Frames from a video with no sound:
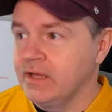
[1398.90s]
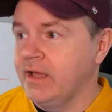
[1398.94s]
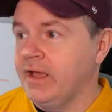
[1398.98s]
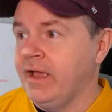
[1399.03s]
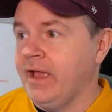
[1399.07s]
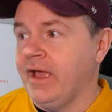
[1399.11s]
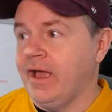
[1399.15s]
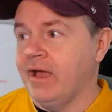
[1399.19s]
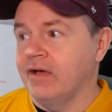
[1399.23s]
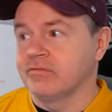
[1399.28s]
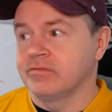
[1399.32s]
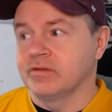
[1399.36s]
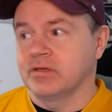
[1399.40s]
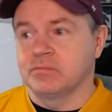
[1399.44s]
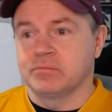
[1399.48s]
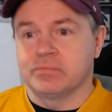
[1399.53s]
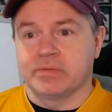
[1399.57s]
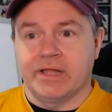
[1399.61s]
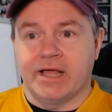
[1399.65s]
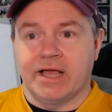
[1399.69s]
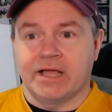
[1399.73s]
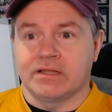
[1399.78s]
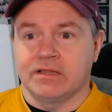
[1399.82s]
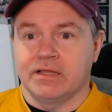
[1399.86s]
Having
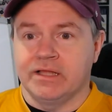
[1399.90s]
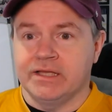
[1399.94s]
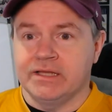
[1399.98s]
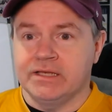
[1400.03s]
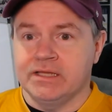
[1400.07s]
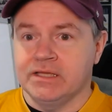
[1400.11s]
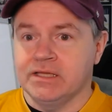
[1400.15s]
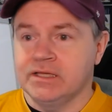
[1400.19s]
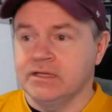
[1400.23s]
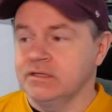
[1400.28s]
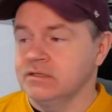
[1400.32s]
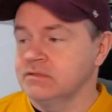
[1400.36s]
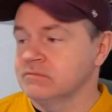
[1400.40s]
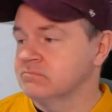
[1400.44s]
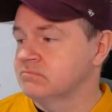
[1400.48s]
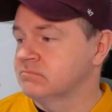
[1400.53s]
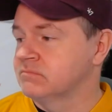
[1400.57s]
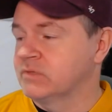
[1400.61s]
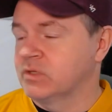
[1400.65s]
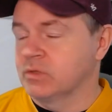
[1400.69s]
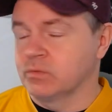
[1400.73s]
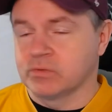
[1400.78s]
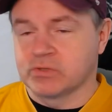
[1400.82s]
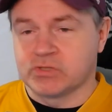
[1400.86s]
Black Lightning in it,
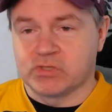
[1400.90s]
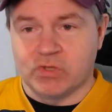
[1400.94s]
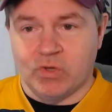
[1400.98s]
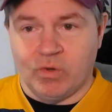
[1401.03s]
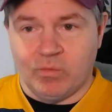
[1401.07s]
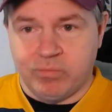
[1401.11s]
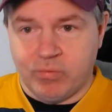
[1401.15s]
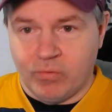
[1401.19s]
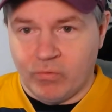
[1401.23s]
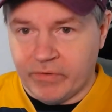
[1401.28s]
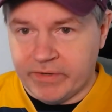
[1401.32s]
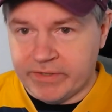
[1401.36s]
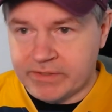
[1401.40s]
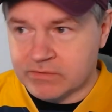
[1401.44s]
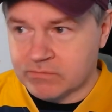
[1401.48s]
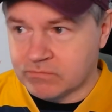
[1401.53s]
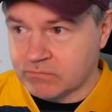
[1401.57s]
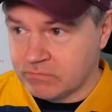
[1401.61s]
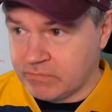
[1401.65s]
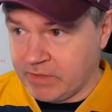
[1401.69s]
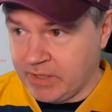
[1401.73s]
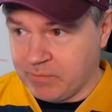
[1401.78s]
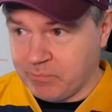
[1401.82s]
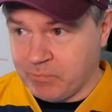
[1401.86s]
there was no point.
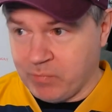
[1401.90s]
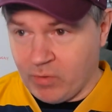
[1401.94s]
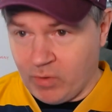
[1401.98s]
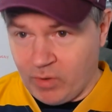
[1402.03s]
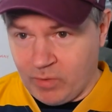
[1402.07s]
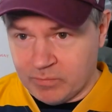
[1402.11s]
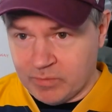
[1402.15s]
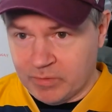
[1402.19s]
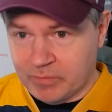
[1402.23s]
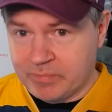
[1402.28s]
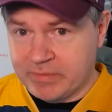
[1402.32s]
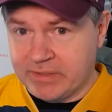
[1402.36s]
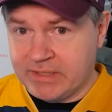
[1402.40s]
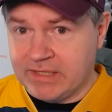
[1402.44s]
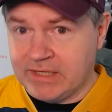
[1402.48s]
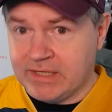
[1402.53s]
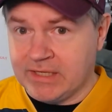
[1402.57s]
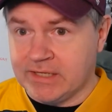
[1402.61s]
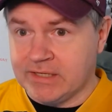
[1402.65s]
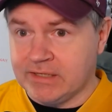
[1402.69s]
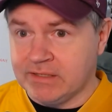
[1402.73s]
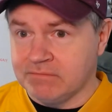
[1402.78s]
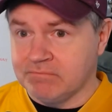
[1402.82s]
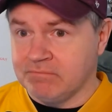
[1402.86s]
Ray Palmer being
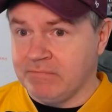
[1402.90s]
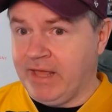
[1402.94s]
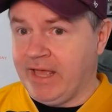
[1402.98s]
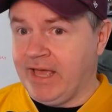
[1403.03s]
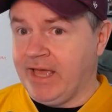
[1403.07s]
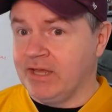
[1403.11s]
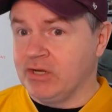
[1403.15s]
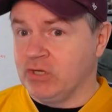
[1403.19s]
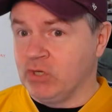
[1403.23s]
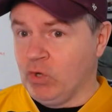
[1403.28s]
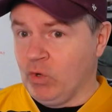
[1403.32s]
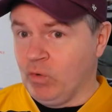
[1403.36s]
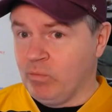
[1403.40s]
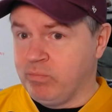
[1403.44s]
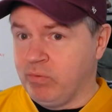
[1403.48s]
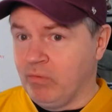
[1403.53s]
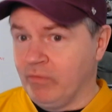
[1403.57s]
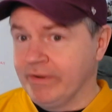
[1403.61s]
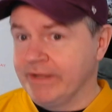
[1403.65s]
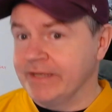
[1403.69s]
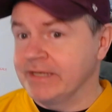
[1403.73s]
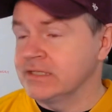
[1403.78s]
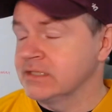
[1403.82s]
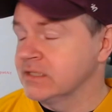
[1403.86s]
in it had no
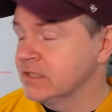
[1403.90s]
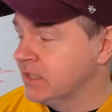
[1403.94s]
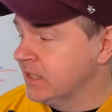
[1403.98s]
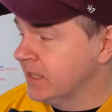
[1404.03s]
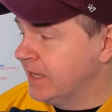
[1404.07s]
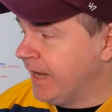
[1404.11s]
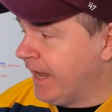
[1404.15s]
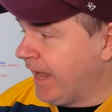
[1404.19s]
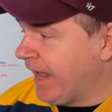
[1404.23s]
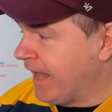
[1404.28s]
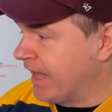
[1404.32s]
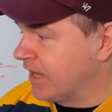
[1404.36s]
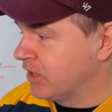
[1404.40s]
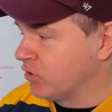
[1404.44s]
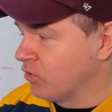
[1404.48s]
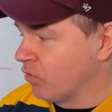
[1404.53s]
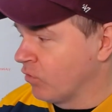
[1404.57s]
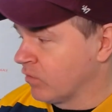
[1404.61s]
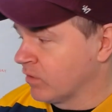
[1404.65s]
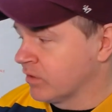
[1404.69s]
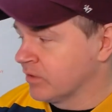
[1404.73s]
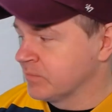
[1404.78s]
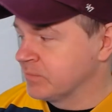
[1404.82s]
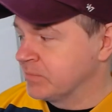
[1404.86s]
point. And
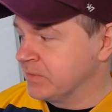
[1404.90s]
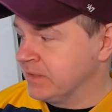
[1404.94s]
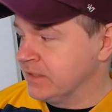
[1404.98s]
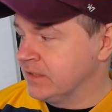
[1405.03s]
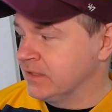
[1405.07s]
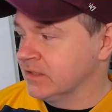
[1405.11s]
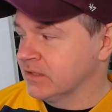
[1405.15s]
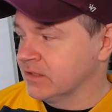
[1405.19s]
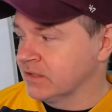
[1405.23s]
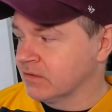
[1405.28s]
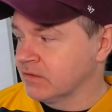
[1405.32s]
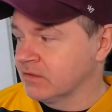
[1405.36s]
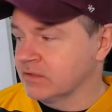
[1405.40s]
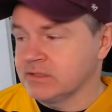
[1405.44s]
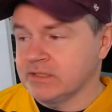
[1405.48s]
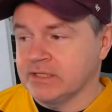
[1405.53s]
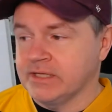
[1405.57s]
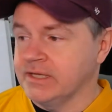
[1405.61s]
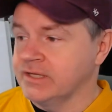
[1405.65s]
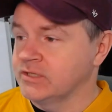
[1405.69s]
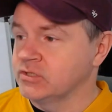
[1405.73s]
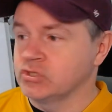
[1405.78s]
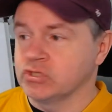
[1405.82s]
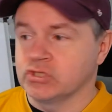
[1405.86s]
Nora being in there at the
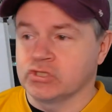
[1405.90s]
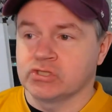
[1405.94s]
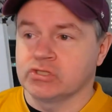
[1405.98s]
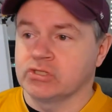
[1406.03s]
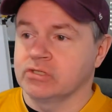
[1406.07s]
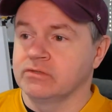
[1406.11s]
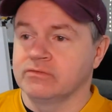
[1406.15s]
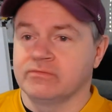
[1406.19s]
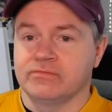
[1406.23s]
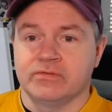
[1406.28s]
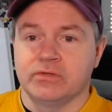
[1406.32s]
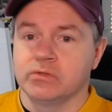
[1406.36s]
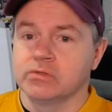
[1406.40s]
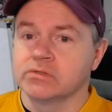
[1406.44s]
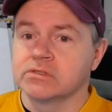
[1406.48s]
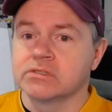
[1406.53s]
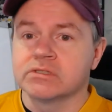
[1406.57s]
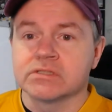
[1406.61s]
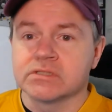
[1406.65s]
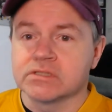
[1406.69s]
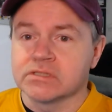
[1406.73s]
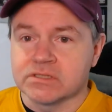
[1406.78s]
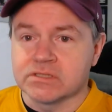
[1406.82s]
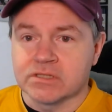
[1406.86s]
end just
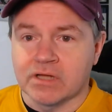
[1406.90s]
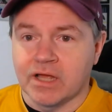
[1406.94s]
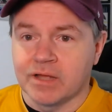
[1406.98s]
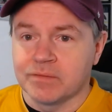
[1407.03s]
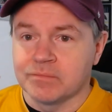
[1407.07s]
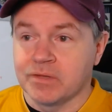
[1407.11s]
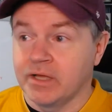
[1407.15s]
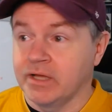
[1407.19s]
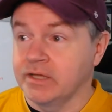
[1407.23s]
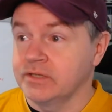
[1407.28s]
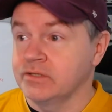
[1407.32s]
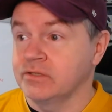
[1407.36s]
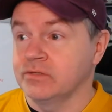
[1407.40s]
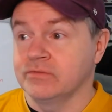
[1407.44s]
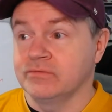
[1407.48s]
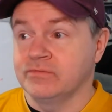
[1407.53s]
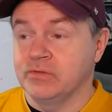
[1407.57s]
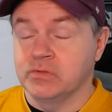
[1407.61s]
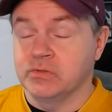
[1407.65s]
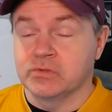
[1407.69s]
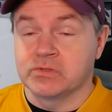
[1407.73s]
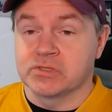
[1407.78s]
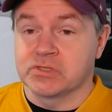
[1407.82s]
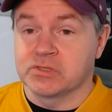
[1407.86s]
confuses the timeline,
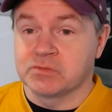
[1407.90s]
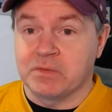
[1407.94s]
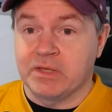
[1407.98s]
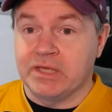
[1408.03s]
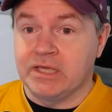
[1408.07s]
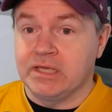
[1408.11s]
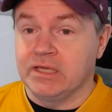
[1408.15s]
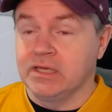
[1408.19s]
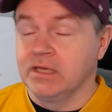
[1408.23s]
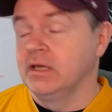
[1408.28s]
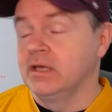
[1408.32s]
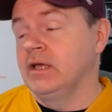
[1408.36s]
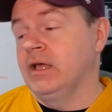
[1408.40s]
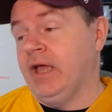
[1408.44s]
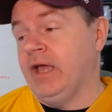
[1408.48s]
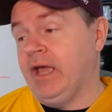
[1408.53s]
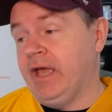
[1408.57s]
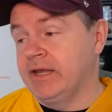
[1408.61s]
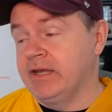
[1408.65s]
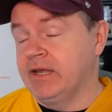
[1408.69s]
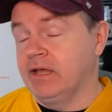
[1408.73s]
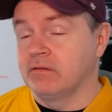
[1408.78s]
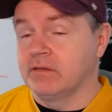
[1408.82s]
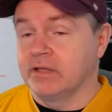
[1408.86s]
confuses me.
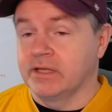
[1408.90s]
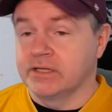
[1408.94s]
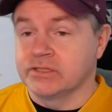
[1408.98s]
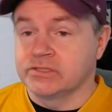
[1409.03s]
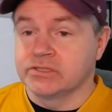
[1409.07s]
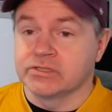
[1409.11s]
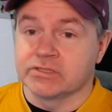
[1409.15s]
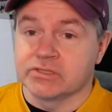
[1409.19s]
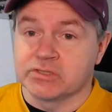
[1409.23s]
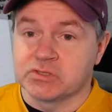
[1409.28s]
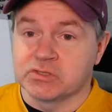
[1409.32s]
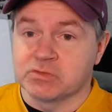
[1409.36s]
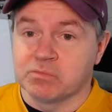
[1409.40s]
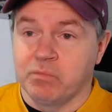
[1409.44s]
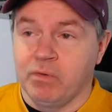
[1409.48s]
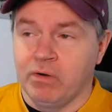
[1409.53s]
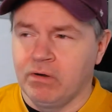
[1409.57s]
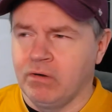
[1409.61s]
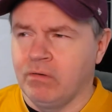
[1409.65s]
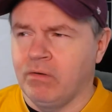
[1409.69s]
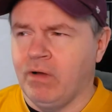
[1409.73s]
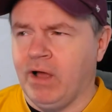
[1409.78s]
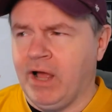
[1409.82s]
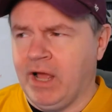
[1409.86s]
And now Legends of
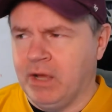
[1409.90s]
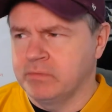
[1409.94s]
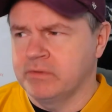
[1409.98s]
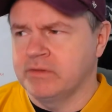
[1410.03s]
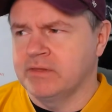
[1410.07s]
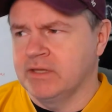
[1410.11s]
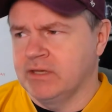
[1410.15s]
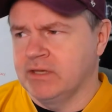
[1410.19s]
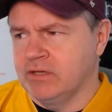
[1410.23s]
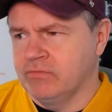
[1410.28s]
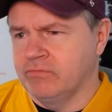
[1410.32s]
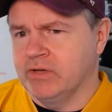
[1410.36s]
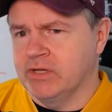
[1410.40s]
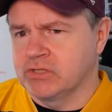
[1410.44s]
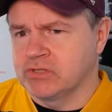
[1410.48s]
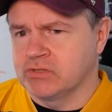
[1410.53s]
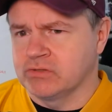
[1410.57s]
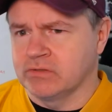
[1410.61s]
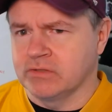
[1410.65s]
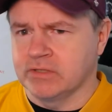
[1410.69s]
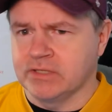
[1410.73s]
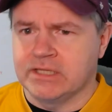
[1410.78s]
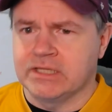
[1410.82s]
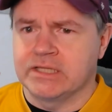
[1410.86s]
Tomorrow, I would think,
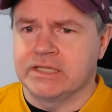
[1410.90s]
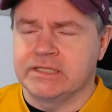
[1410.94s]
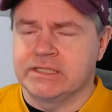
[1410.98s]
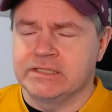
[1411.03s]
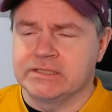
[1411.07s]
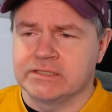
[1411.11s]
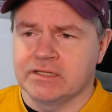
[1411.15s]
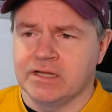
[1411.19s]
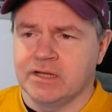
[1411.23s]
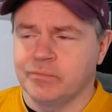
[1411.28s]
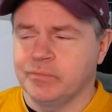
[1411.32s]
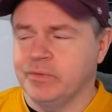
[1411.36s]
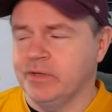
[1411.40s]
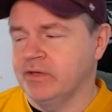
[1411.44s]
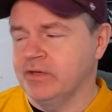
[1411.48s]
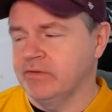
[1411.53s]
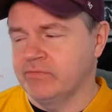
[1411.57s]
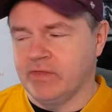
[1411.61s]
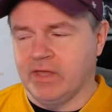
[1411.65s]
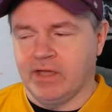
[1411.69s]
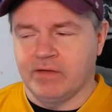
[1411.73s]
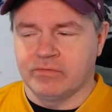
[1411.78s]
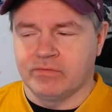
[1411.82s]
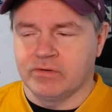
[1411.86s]
eventually cleans it up if
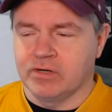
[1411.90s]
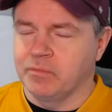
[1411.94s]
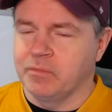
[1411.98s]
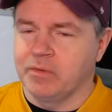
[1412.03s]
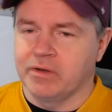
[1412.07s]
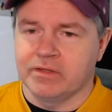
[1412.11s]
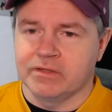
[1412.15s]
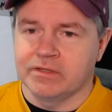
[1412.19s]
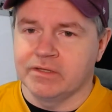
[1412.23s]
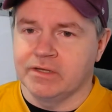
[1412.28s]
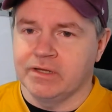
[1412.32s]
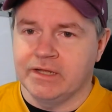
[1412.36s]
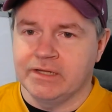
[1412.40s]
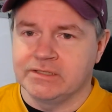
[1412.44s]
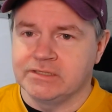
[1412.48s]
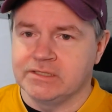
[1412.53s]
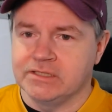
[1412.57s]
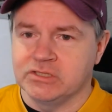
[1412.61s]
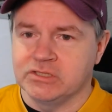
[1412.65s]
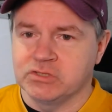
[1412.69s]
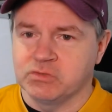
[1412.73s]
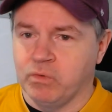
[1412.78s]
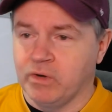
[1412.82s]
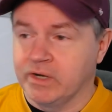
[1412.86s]
they ever come out of the
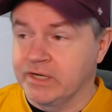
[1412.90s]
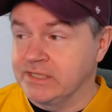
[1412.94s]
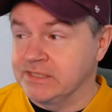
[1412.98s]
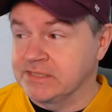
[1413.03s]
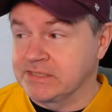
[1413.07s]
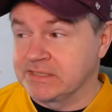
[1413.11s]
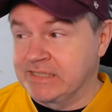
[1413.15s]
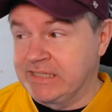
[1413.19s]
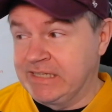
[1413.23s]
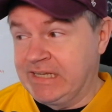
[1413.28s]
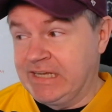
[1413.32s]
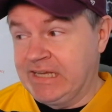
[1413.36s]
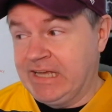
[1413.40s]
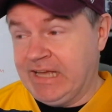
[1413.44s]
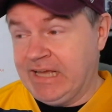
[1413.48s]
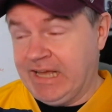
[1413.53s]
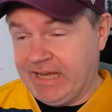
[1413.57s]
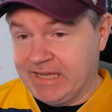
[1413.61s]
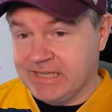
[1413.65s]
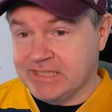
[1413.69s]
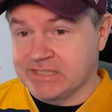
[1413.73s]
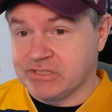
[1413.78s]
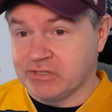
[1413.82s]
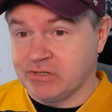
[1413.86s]
1920s.
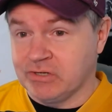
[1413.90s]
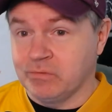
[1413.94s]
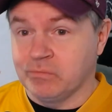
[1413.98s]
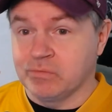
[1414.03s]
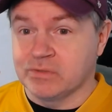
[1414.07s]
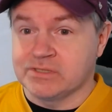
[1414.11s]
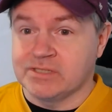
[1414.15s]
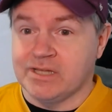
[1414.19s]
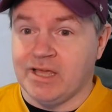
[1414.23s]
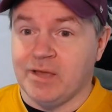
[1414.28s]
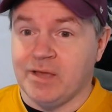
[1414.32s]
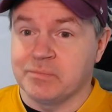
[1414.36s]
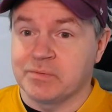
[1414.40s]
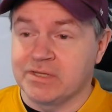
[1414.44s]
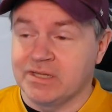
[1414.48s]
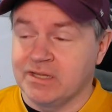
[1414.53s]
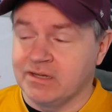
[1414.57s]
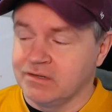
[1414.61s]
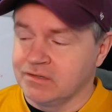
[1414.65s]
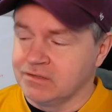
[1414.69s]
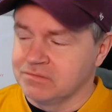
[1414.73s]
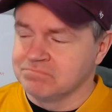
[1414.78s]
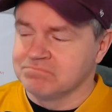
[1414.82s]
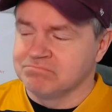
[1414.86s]
And considering what's happened
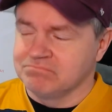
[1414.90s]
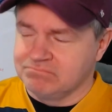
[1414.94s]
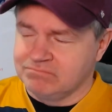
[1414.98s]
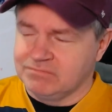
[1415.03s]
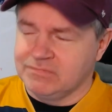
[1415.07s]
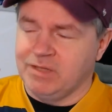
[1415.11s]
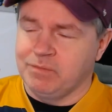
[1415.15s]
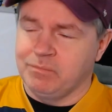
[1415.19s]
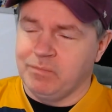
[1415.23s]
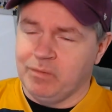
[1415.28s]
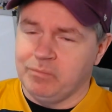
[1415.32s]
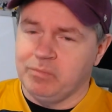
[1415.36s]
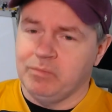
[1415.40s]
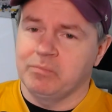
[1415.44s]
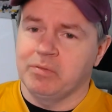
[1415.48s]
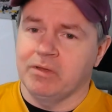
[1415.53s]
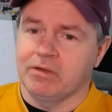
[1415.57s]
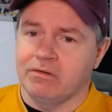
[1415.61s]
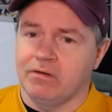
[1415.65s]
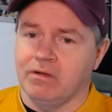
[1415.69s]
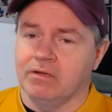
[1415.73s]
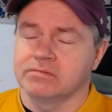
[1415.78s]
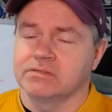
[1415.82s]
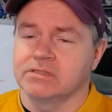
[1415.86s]
here, they might be
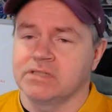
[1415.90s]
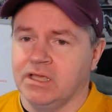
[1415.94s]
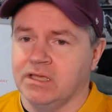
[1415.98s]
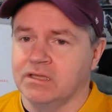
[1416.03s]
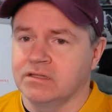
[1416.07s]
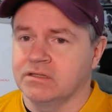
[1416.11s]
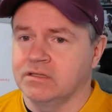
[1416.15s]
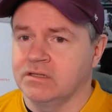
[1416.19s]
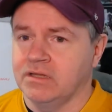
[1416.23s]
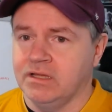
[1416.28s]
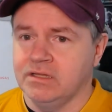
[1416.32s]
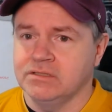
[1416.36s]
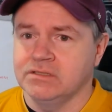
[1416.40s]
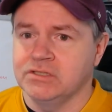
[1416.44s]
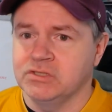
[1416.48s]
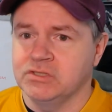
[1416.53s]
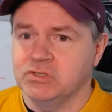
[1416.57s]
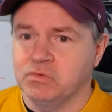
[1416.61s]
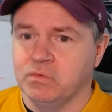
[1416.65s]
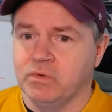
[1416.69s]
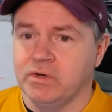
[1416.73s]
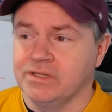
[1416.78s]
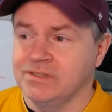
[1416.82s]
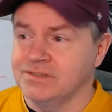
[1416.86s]
better off staying in the
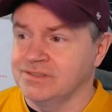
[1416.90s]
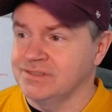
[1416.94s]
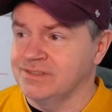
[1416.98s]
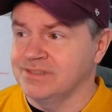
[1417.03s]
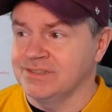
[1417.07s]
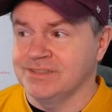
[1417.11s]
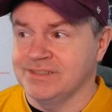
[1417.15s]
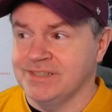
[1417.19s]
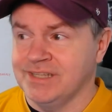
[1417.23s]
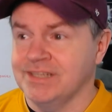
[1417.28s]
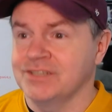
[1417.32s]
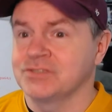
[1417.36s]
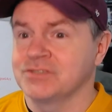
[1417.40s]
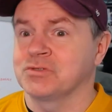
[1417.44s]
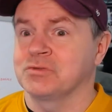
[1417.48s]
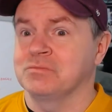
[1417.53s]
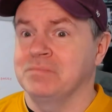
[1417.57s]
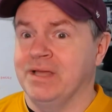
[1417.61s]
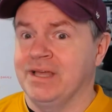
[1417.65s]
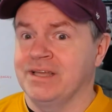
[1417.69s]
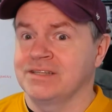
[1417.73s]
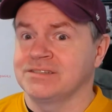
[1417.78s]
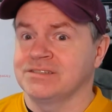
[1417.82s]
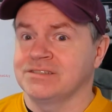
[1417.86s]
1920s, because things are
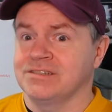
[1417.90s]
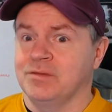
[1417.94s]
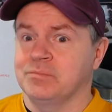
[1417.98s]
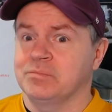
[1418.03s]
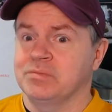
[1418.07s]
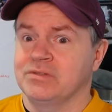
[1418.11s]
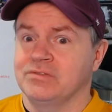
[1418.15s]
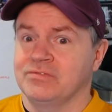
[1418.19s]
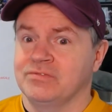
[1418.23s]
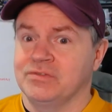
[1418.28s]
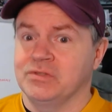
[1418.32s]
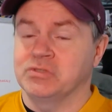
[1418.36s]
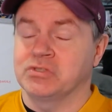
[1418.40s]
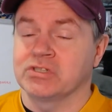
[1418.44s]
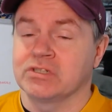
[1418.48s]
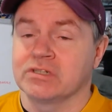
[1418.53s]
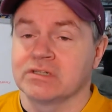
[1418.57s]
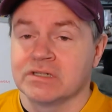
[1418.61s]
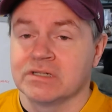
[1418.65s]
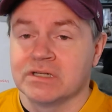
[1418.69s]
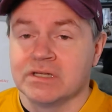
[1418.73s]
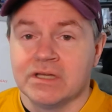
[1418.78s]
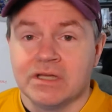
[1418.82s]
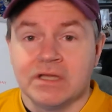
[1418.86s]
messed up in the future.